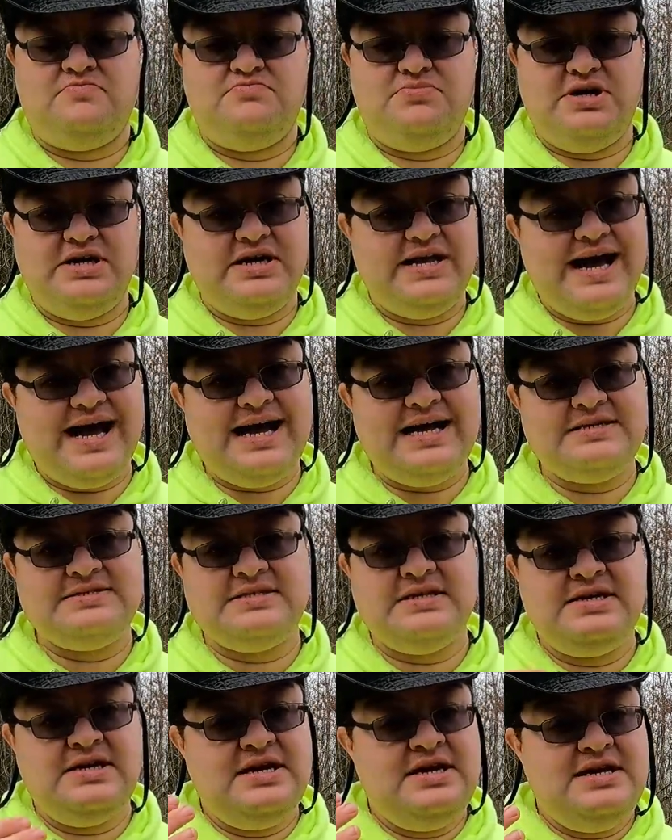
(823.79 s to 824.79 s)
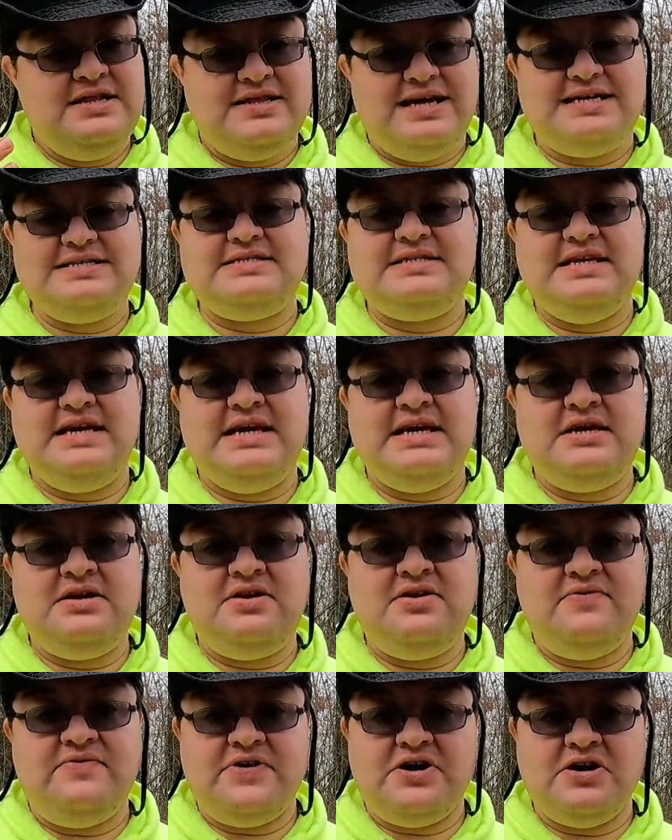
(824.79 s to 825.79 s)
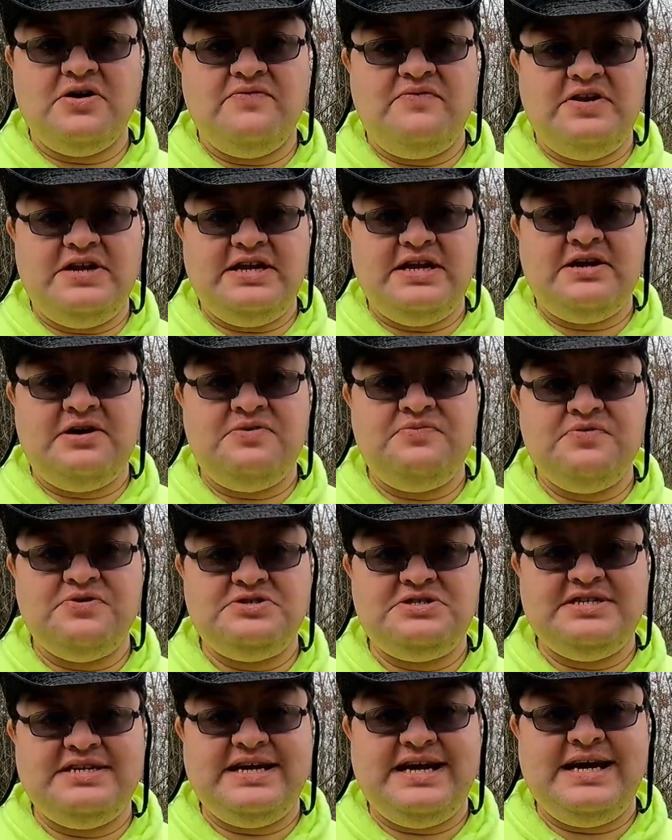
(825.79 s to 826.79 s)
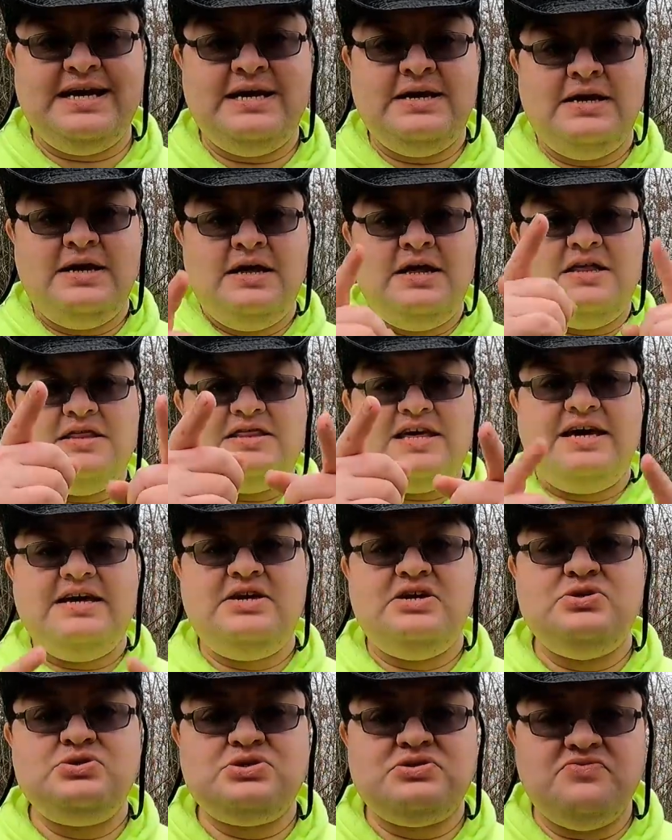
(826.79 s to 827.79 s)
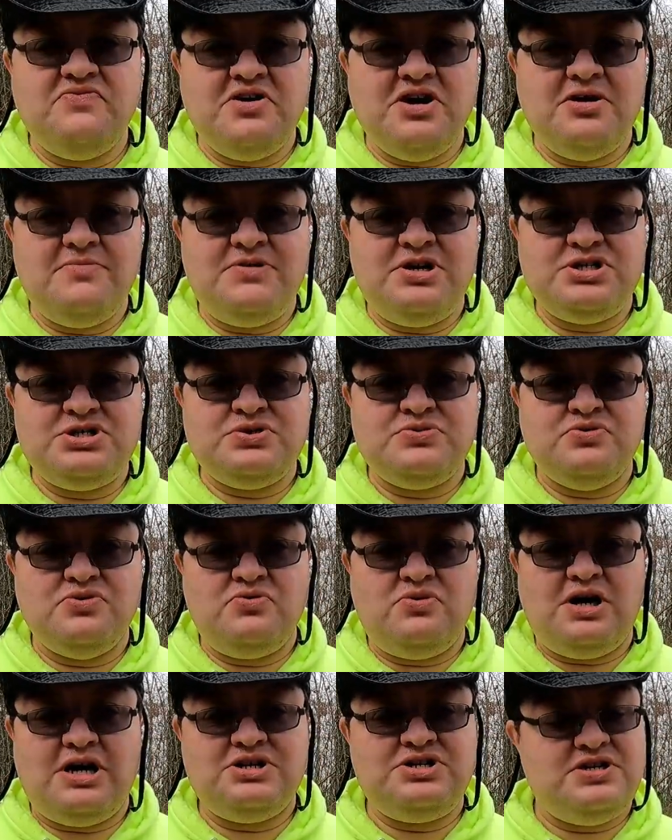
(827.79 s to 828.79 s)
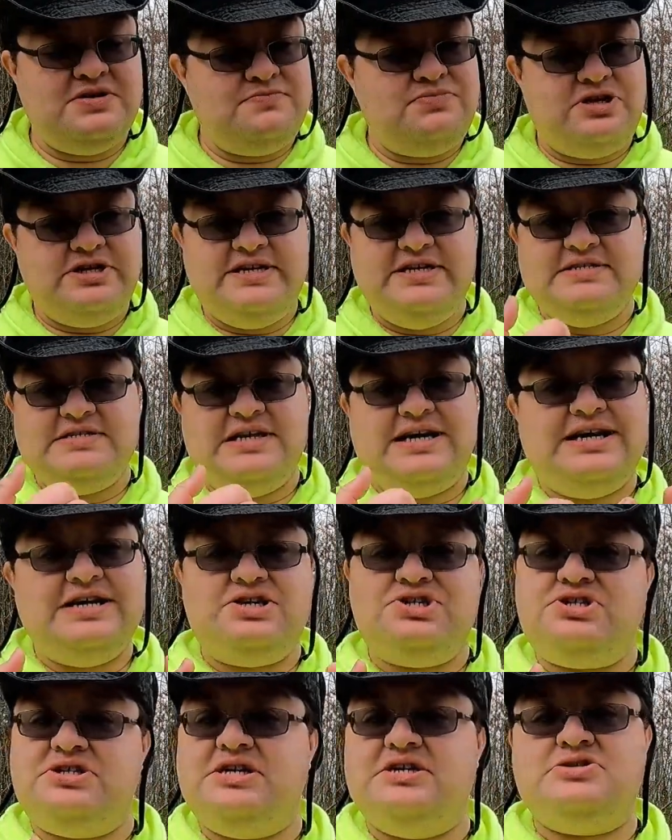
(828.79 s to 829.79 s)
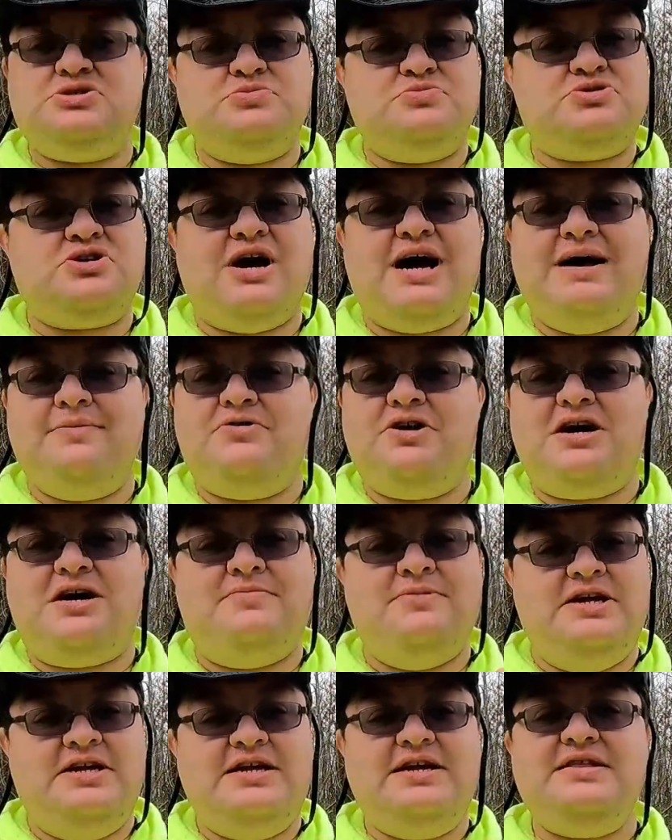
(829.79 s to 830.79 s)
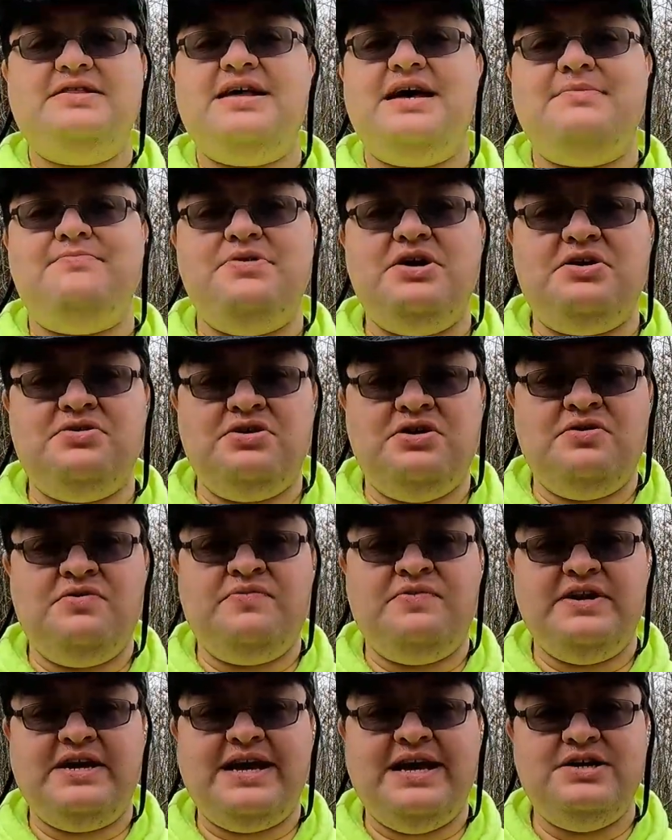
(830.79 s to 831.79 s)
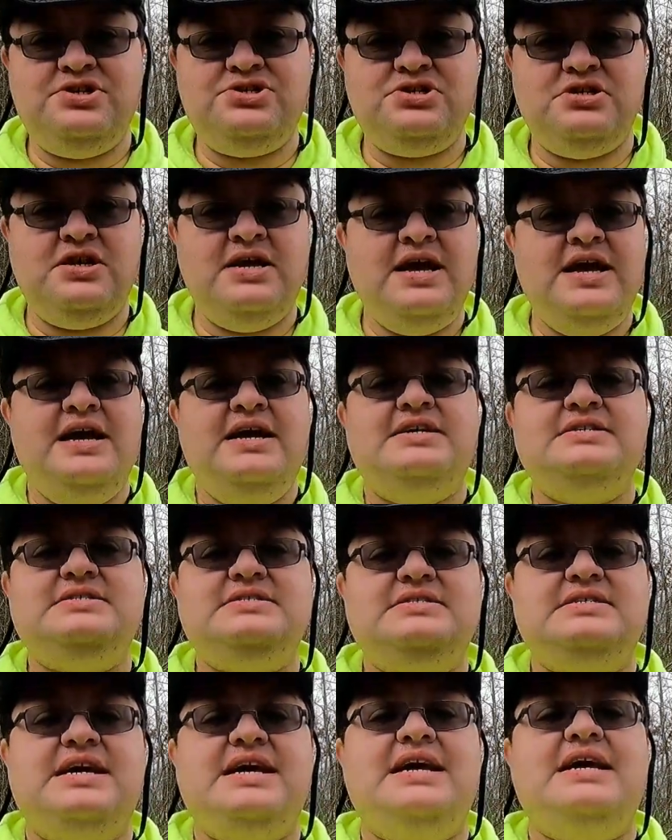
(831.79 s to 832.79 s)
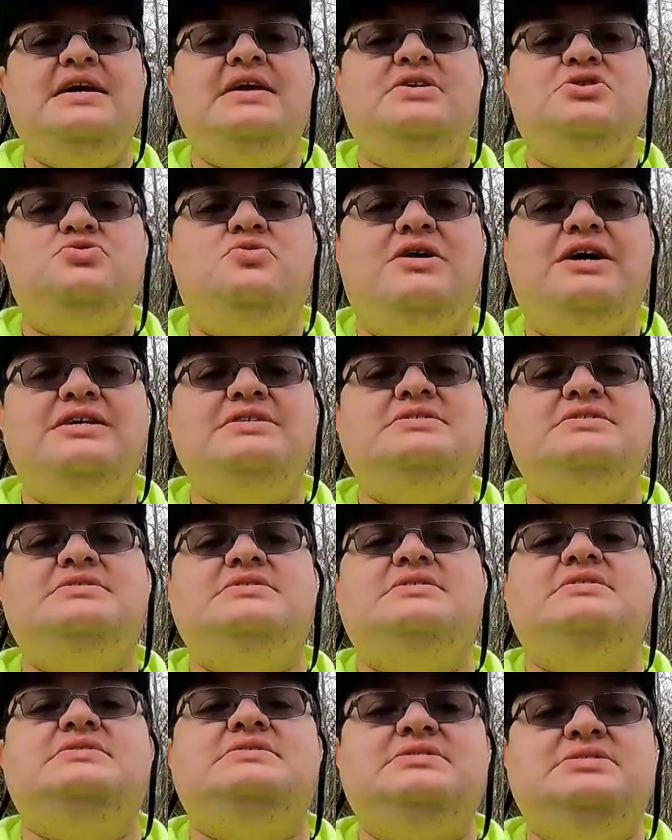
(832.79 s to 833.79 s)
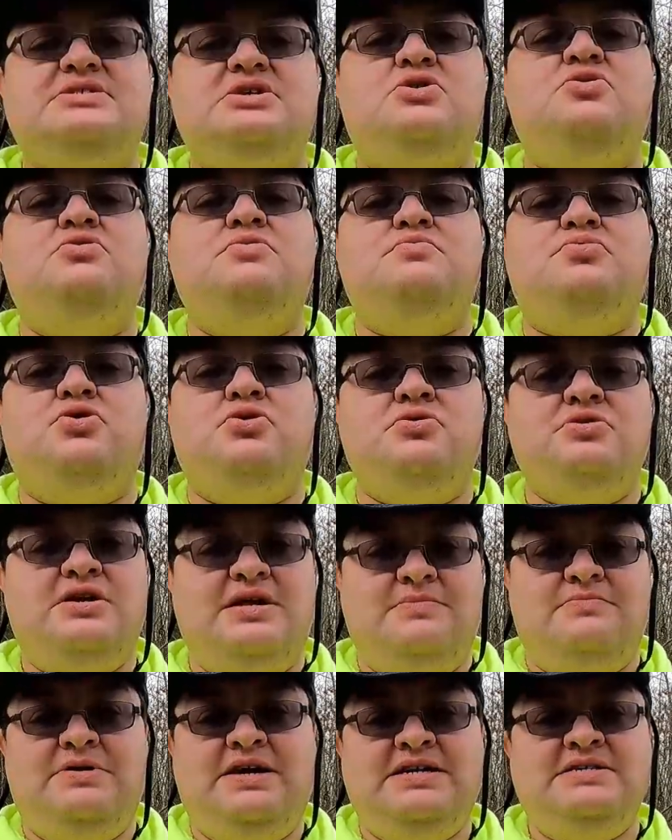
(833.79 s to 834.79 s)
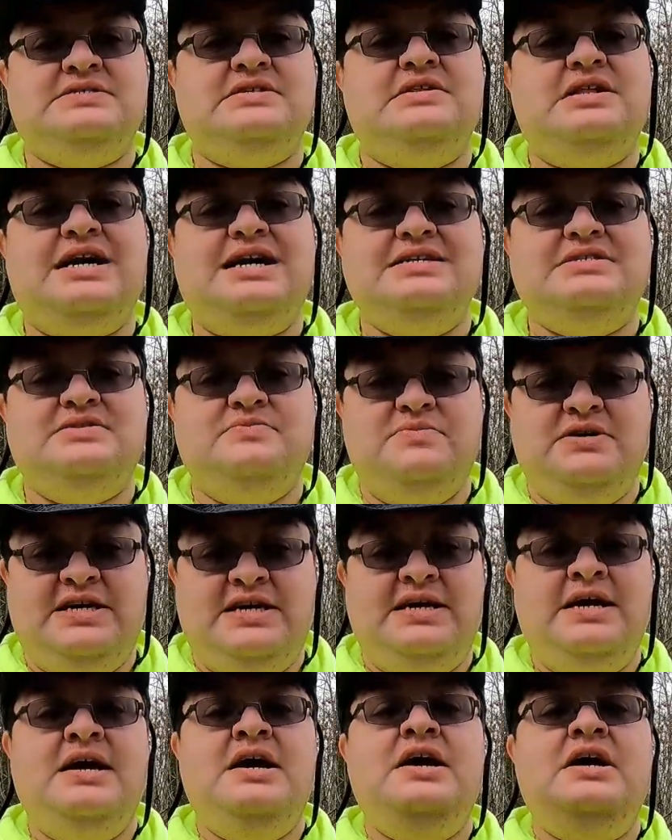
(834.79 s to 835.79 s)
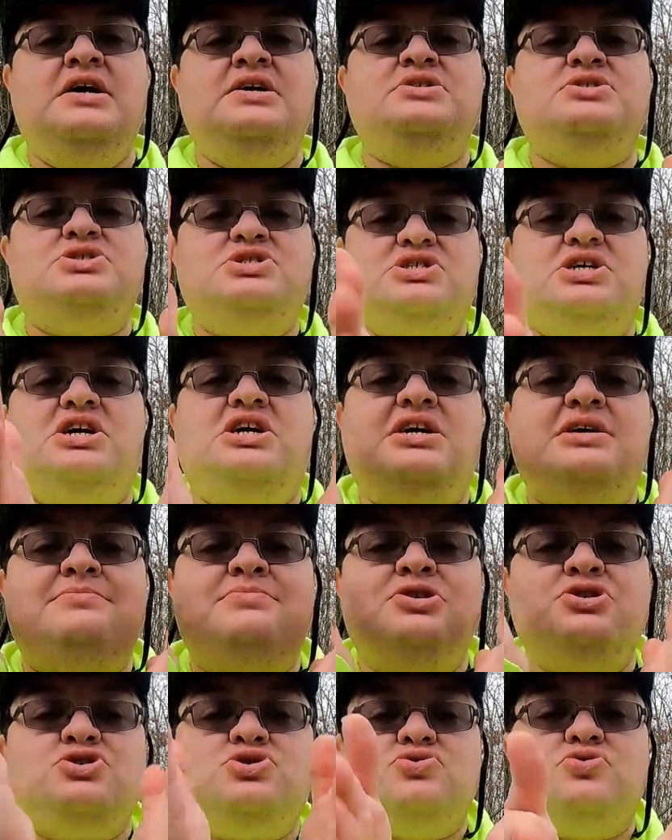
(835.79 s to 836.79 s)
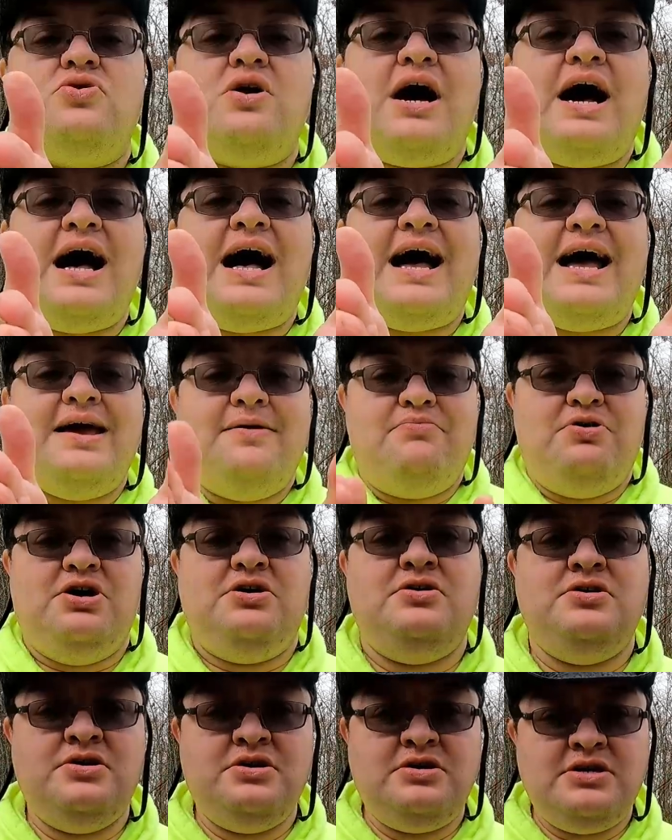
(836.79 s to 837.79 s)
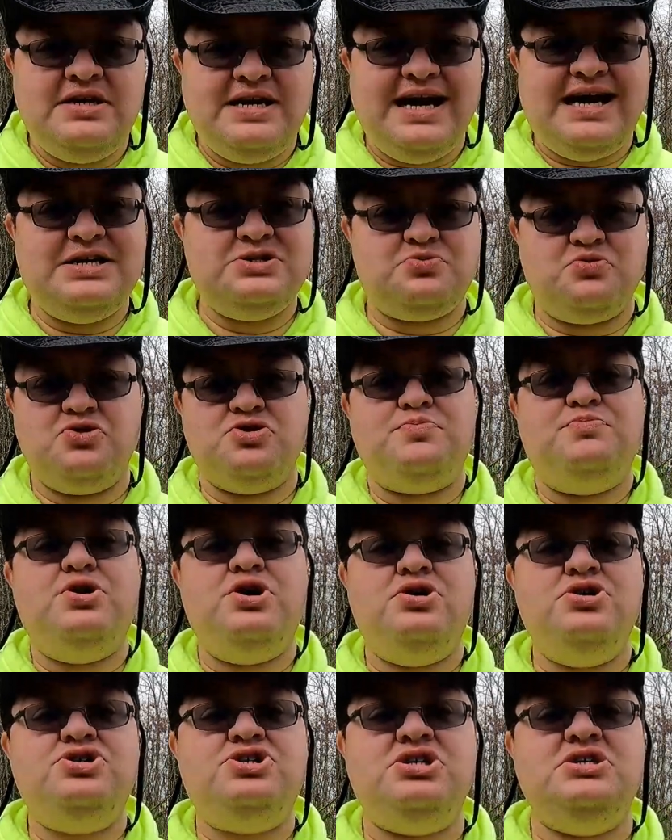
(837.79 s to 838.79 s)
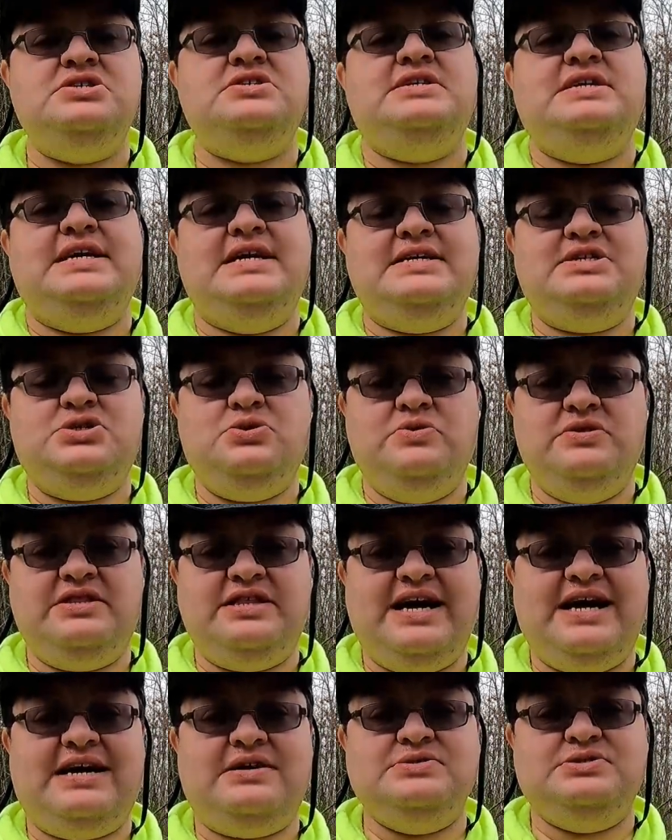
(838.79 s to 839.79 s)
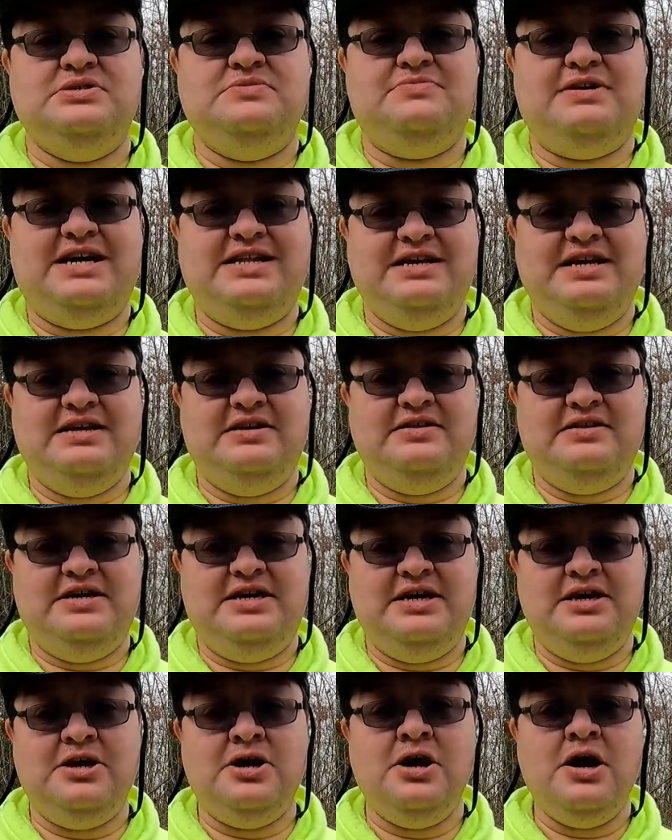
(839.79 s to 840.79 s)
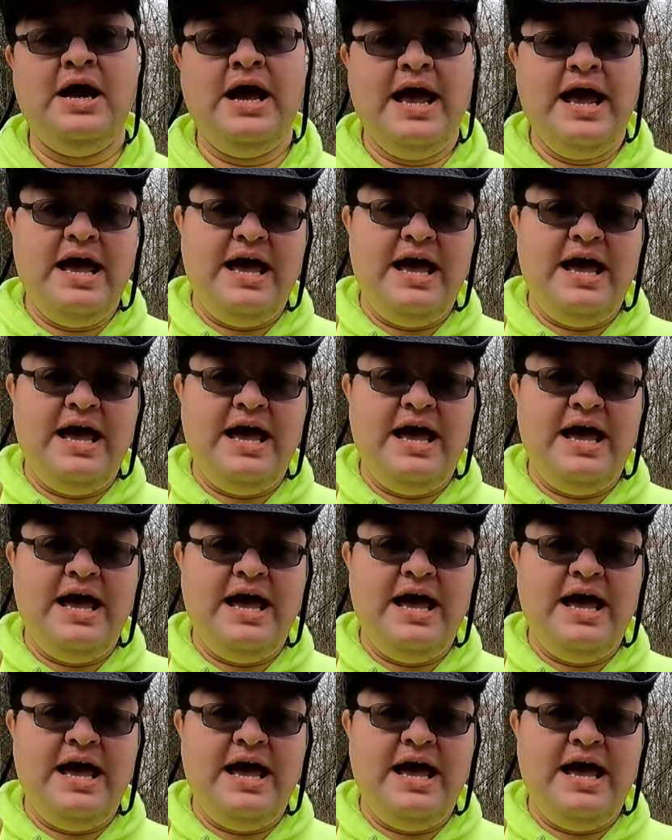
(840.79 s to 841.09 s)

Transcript: But guys, that's the end of our video for today. Thank you so very much for watching. Please like, share, subscribe, comment, hit that bell notification. Saying it twice because it's so important. It means a lot to me. Subscribe. Guys, we're pushing to get to 1,000 by the end of the year.